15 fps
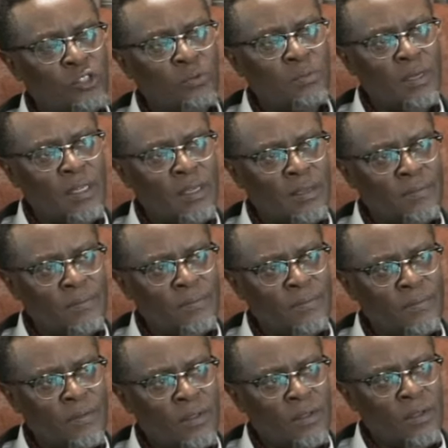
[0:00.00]
Jubilee
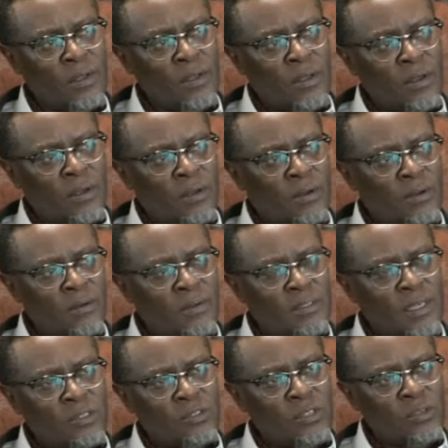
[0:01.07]
was
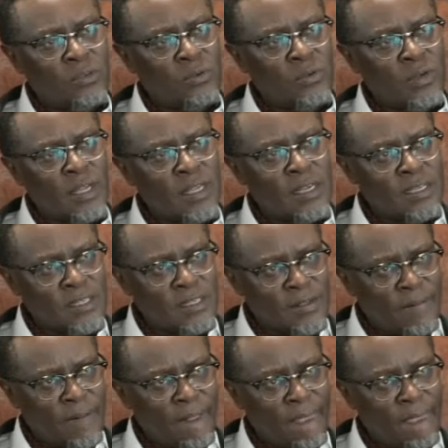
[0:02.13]
actually Uhuru Kenyatta
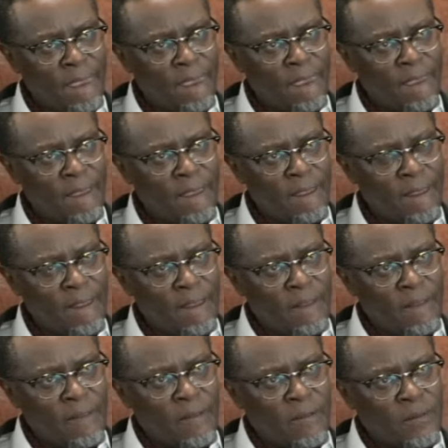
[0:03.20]

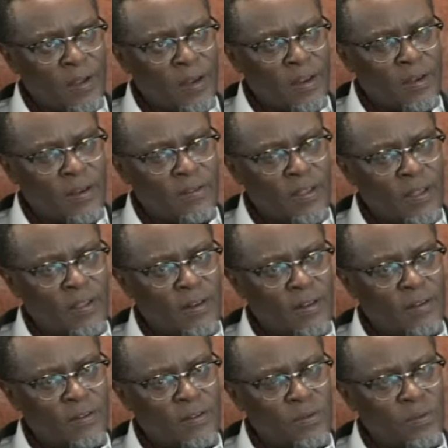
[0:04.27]
when he
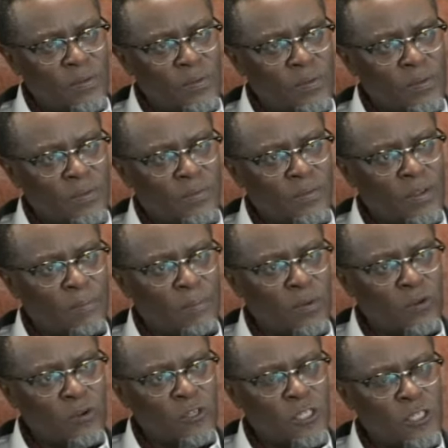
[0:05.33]
decided to
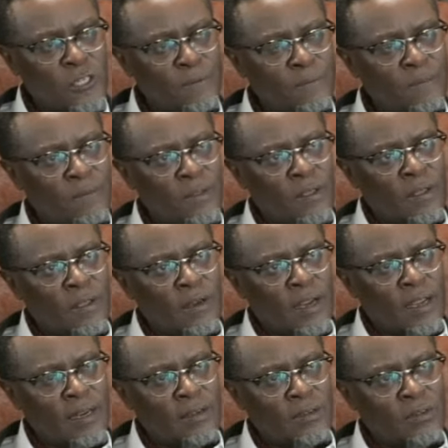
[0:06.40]
support
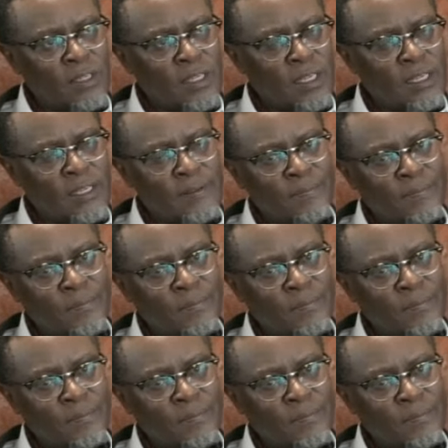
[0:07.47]
Raila Odinga.